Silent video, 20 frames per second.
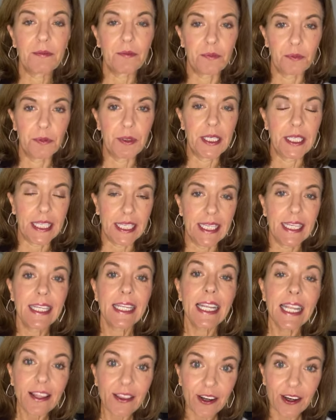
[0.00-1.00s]
really
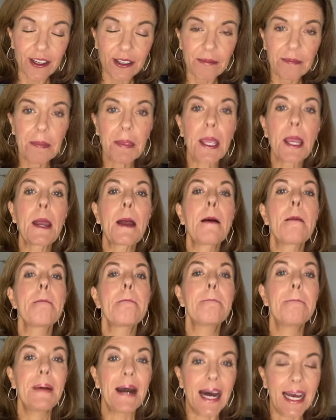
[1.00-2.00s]
either.
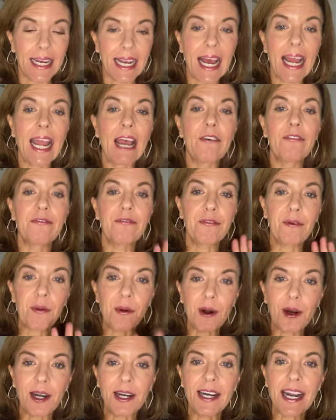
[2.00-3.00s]
But I have
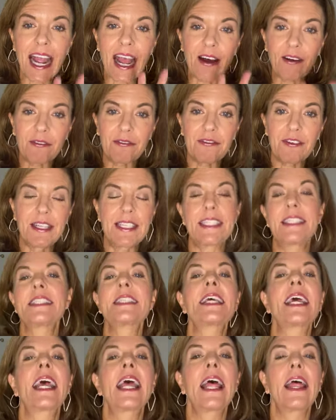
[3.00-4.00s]
four
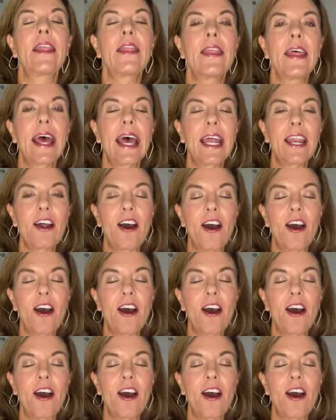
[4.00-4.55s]
outfits that